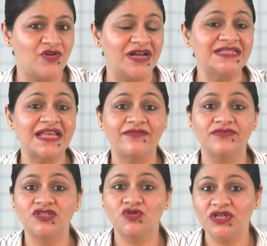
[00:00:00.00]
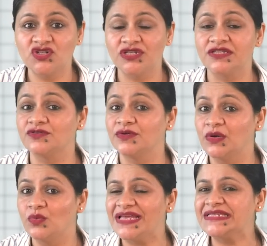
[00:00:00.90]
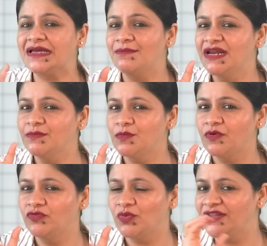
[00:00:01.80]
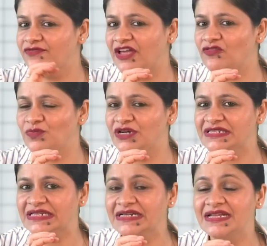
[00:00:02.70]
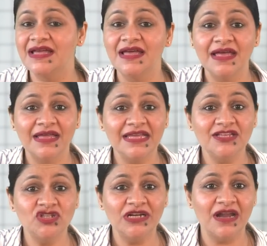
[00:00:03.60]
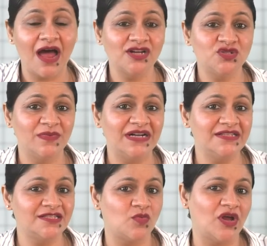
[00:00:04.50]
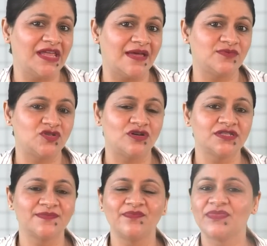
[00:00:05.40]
funds have restrictions to invest a minimum of 25% each in large, mid and small cap stocks.